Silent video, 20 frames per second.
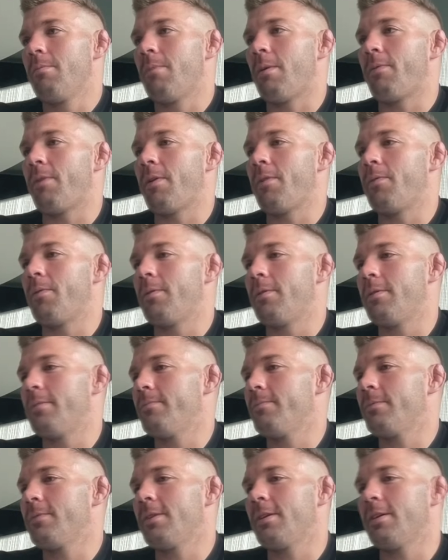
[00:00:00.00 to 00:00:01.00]
My favorite,
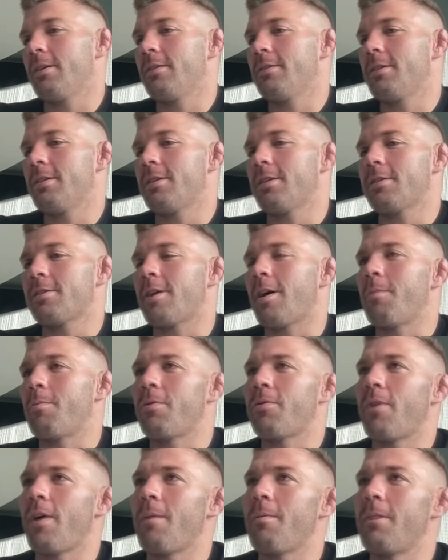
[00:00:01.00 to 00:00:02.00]
just a time
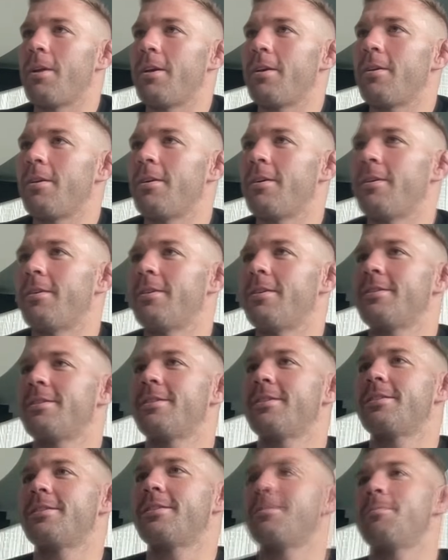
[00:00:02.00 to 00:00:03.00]
with family.
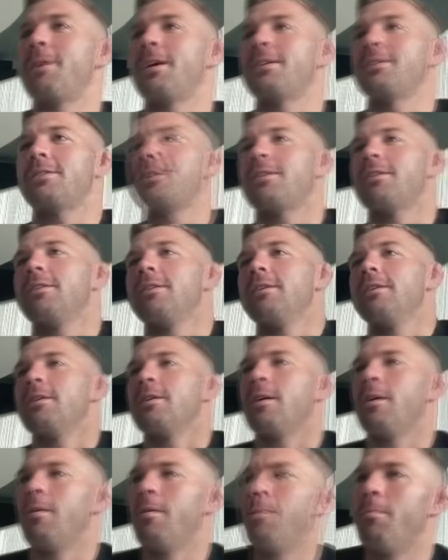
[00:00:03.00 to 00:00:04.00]
It's amazing.
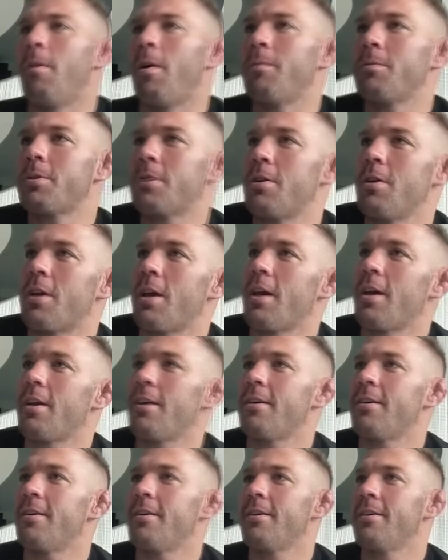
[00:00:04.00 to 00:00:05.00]
Mom's
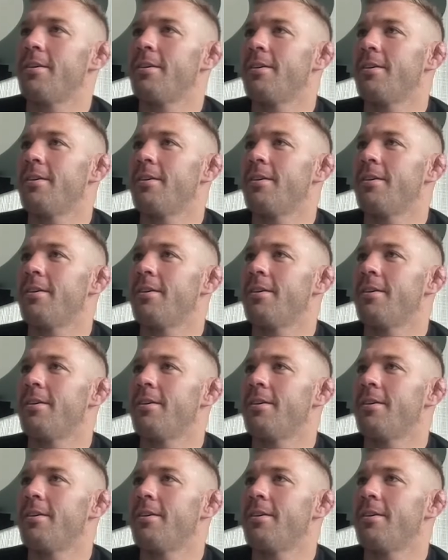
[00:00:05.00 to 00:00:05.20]
cooking,